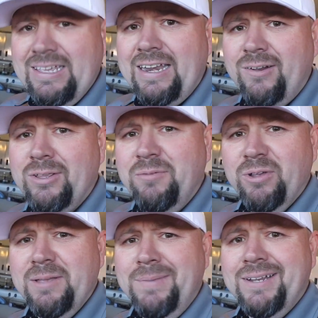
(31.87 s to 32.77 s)
kind of only
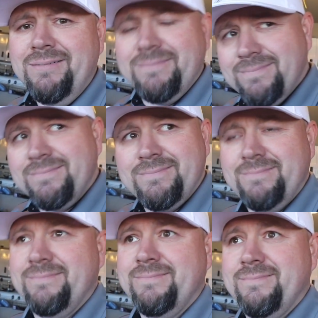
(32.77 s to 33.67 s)
really been,
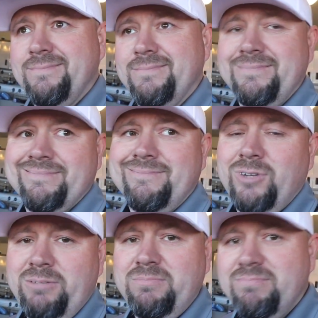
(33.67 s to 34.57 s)

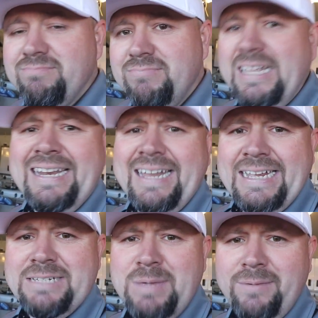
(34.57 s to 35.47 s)
what, 10
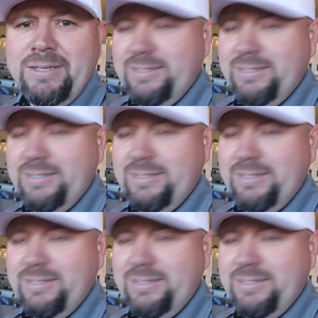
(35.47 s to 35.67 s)
days maybe?